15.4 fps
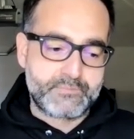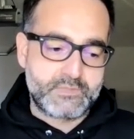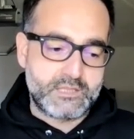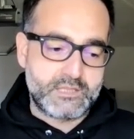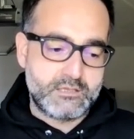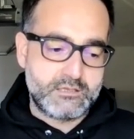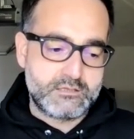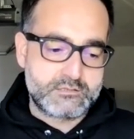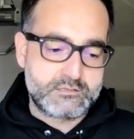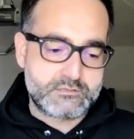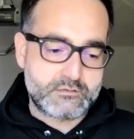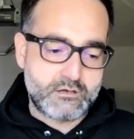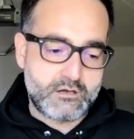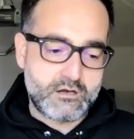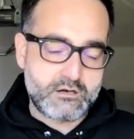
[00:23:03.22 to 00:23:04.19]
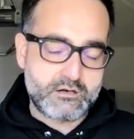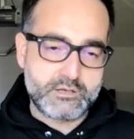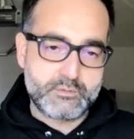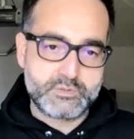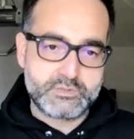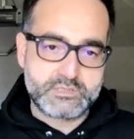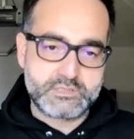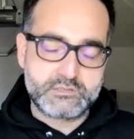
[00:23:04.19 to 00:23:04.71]
is our
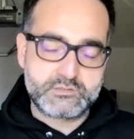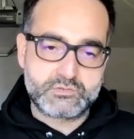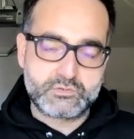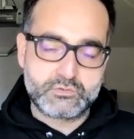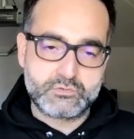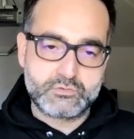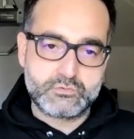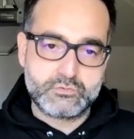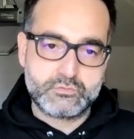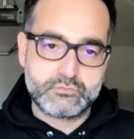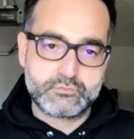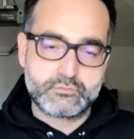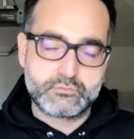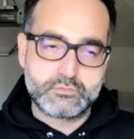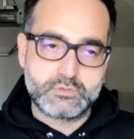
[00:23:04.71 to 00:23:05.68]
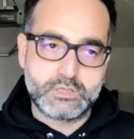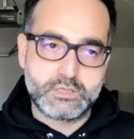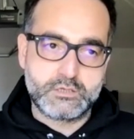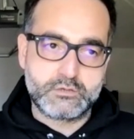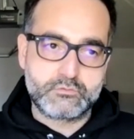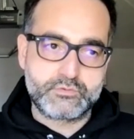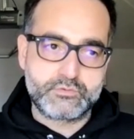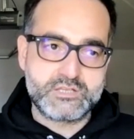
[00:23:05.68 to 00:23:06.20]
ability to
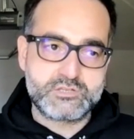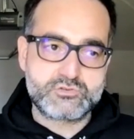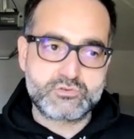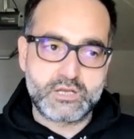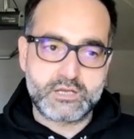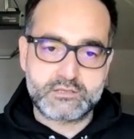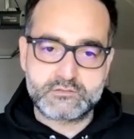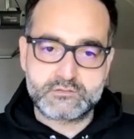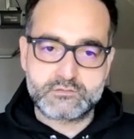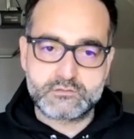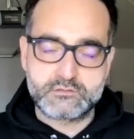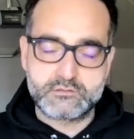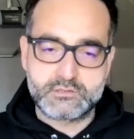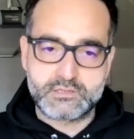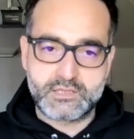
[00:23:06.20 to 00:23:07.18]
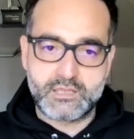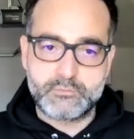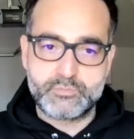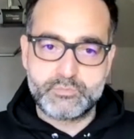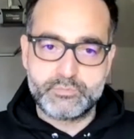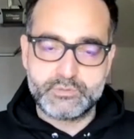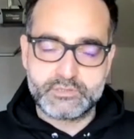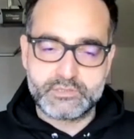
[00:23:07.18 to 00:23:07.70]
redirect the
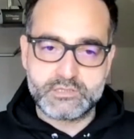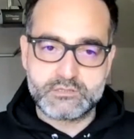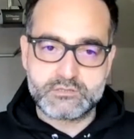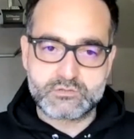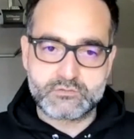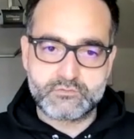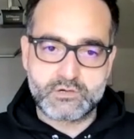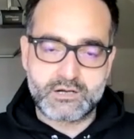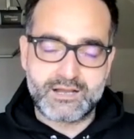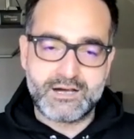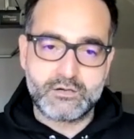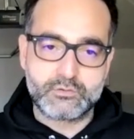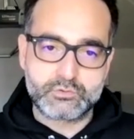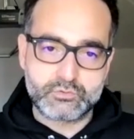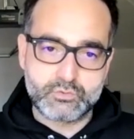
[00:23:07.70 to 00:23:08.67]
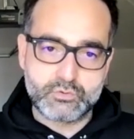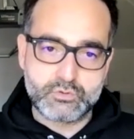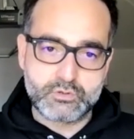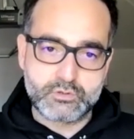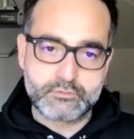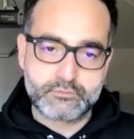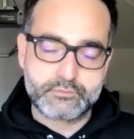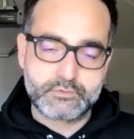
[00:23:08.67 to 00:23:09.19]
capabilities of our
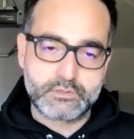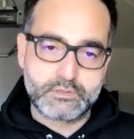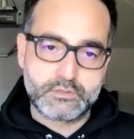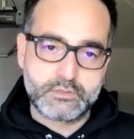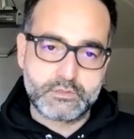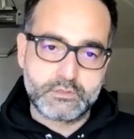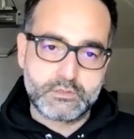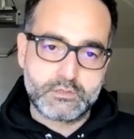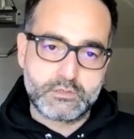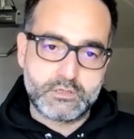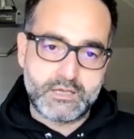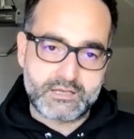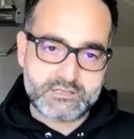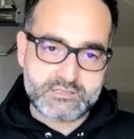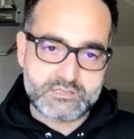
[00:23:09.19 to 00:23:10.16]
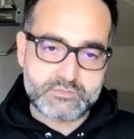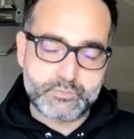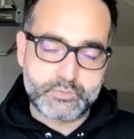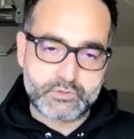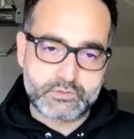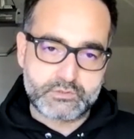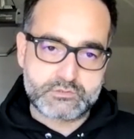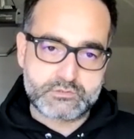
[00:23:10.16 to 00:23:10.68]
outdoor access
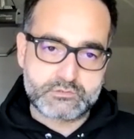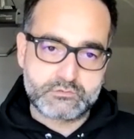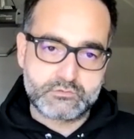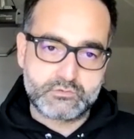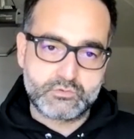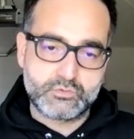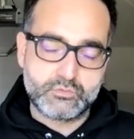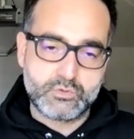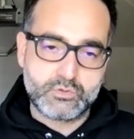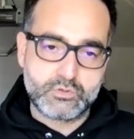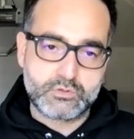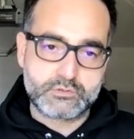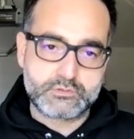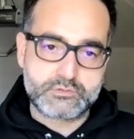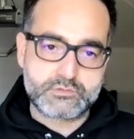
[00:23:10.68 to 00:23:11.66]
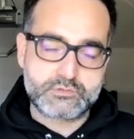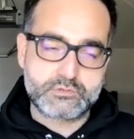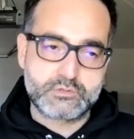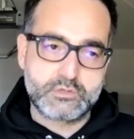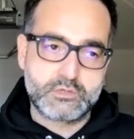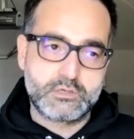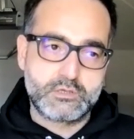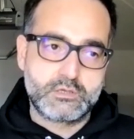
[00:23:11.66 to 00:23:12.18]
points towards
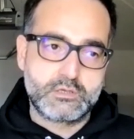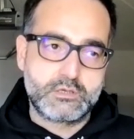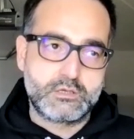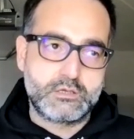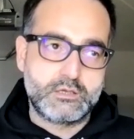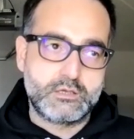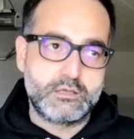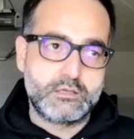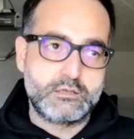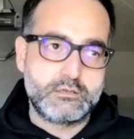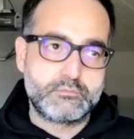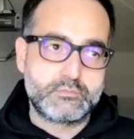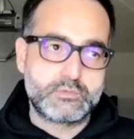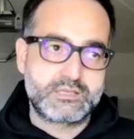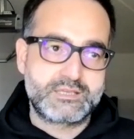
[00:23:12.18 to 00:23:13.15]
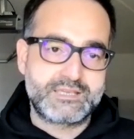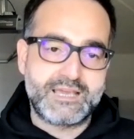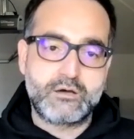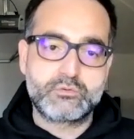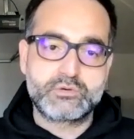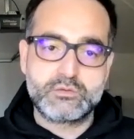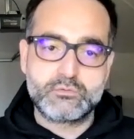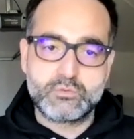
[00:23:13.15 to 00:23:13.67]
a
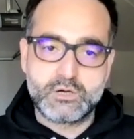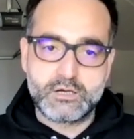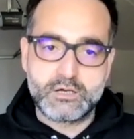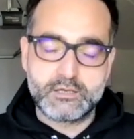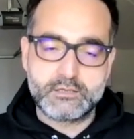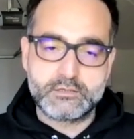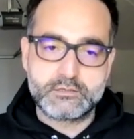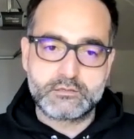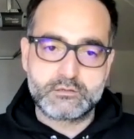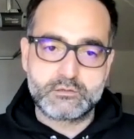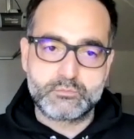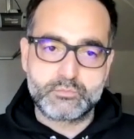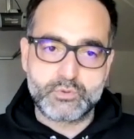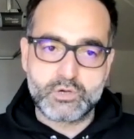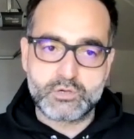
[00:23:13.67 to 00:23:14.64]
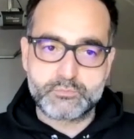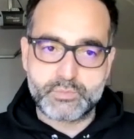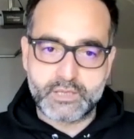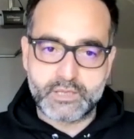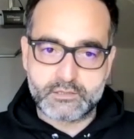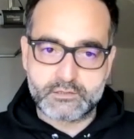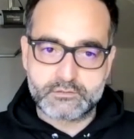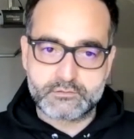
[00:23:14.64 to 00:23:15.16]
county-wide
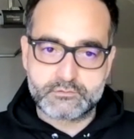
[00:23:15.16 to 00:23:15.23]
broadband.